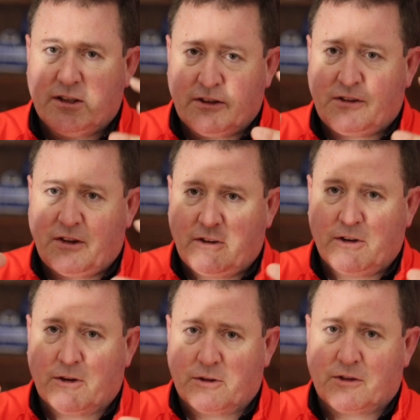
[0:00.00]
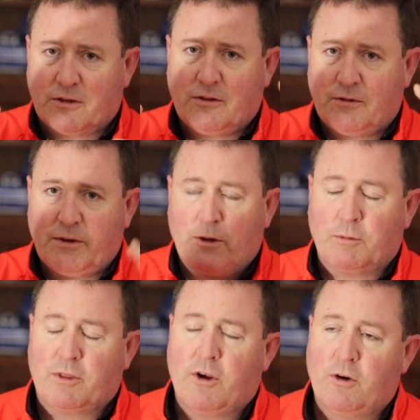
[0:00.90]
cylinders
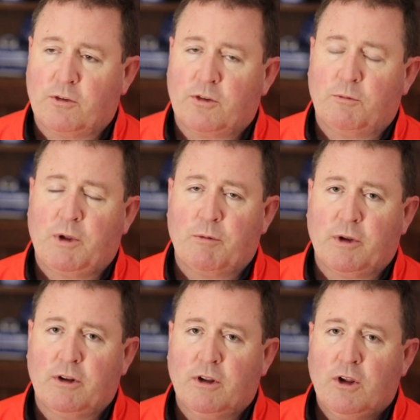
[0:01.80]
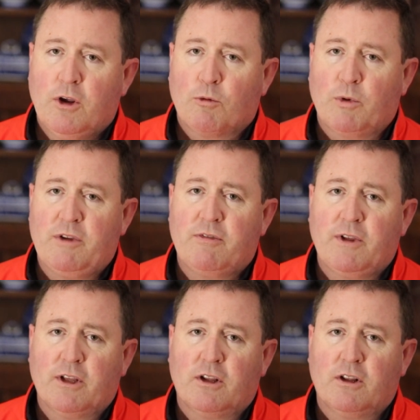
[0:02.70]
filled with hosts, and we would
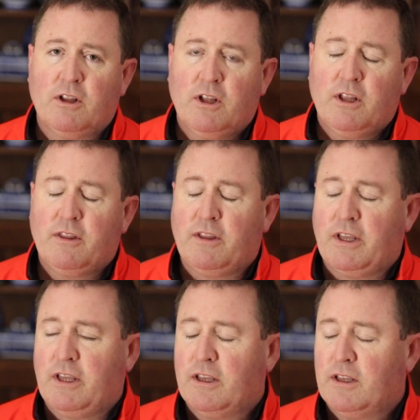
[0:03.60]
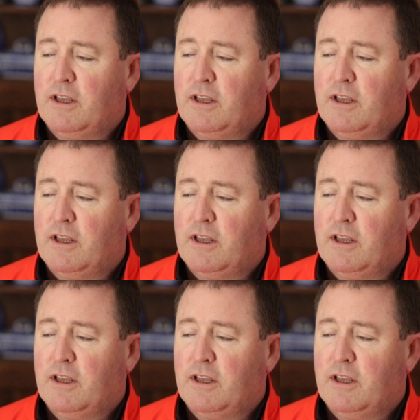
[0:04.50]
refill the